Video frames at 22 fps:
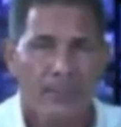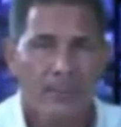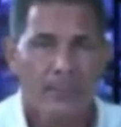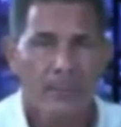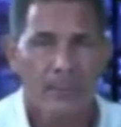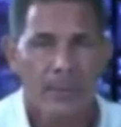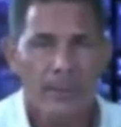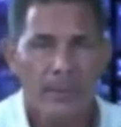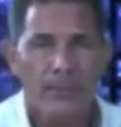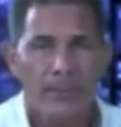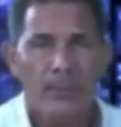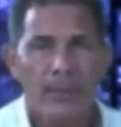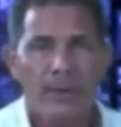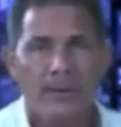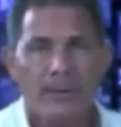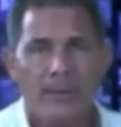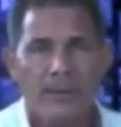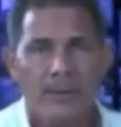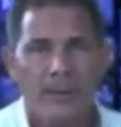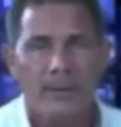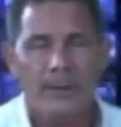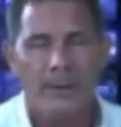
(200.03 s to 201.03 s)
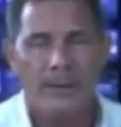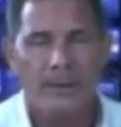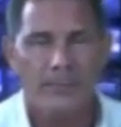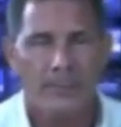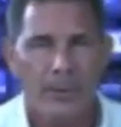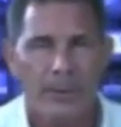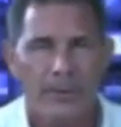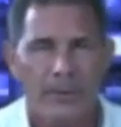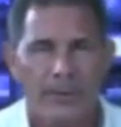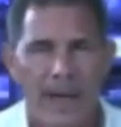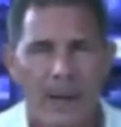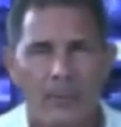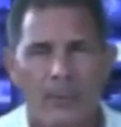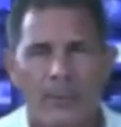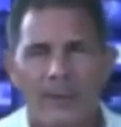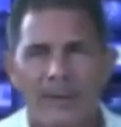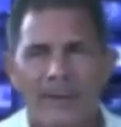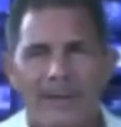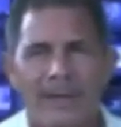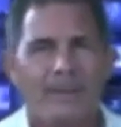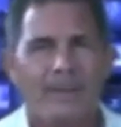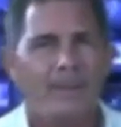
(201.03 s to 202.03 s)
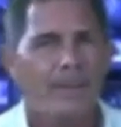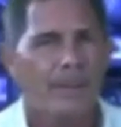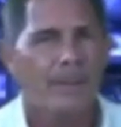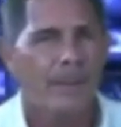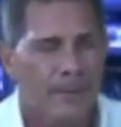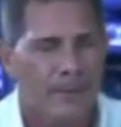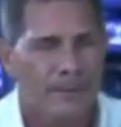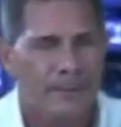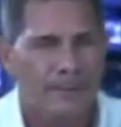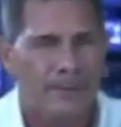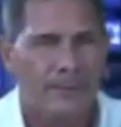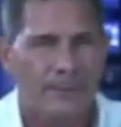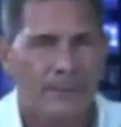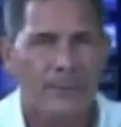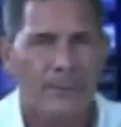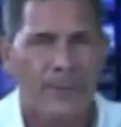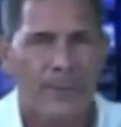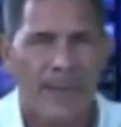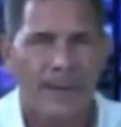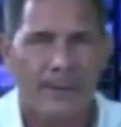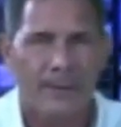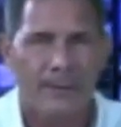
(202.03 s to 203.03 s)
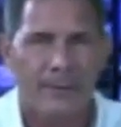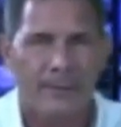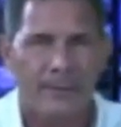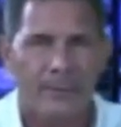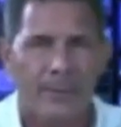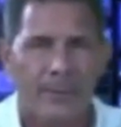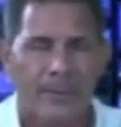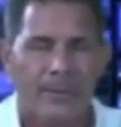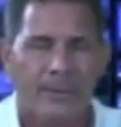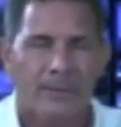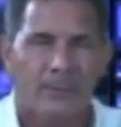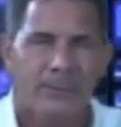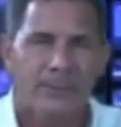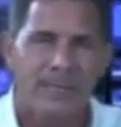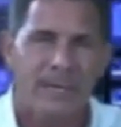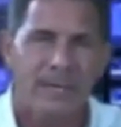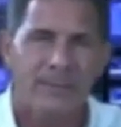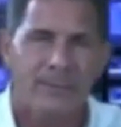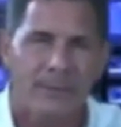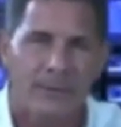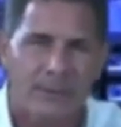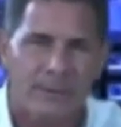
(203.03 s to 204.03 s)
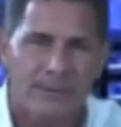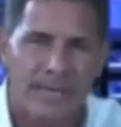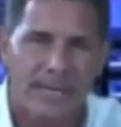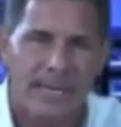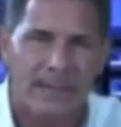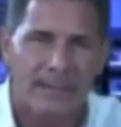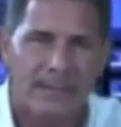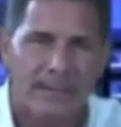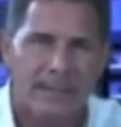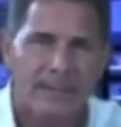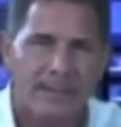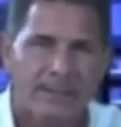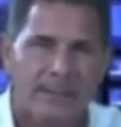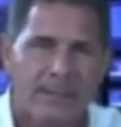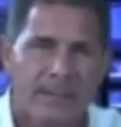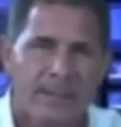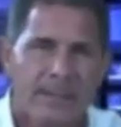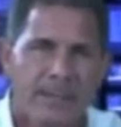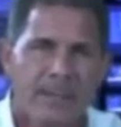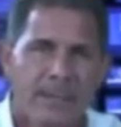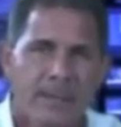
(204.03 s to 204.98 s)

When we breathe in and breathe out, we're getting millions of free radicals because what you have to understand is